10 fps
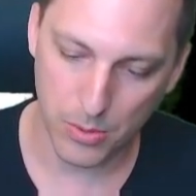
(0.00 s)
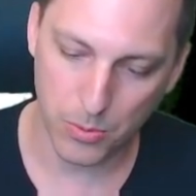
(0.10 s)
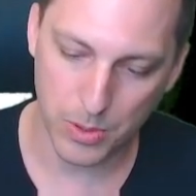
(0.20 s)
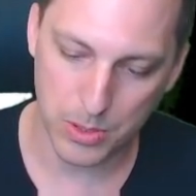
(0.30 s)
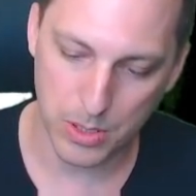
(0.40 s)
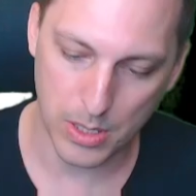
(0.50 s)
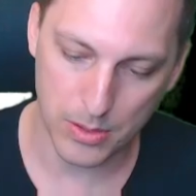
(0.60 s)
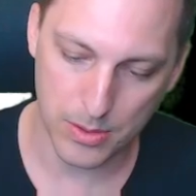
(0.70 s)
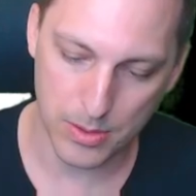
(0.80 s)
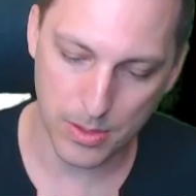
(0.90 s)
which
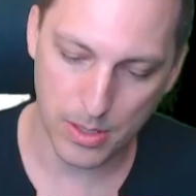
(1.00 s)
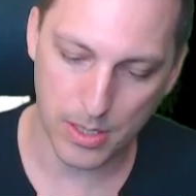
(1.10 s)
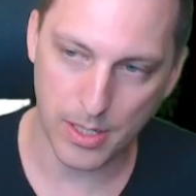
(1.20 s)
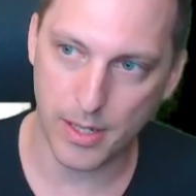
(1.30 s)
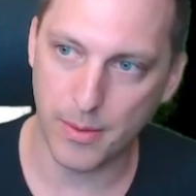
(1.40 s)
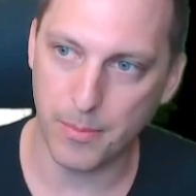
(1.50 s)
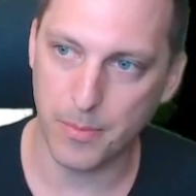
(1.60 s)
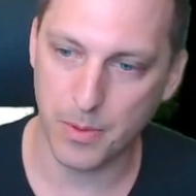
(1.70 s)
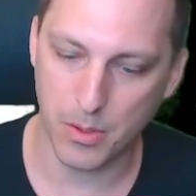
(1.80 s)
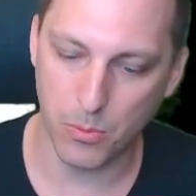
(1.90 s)
is um,
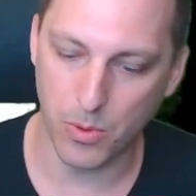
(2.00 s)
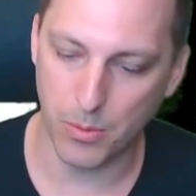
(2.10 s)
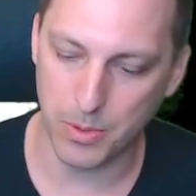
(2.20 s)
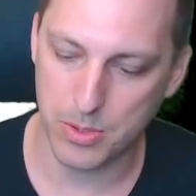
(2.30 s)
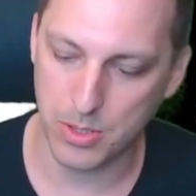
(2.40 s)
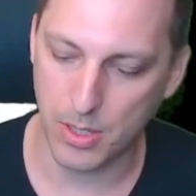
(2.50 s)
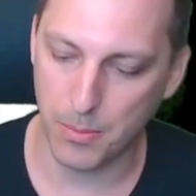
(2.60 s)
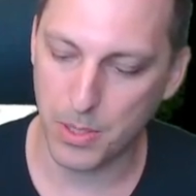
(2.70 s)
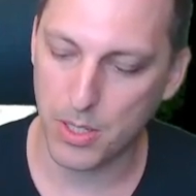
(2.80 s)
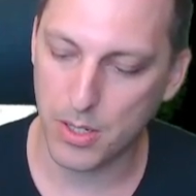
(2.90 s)
what we see
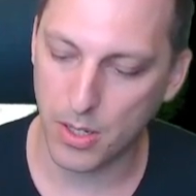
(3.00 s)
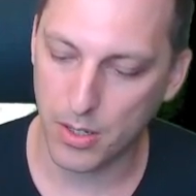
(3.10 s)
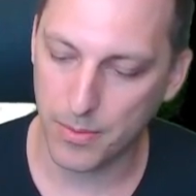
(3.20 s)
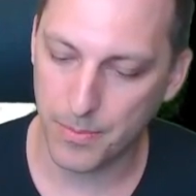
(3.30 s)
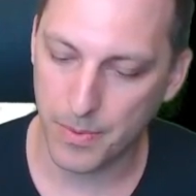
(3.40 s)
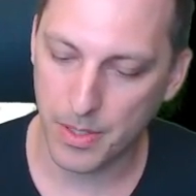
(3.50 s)
up here.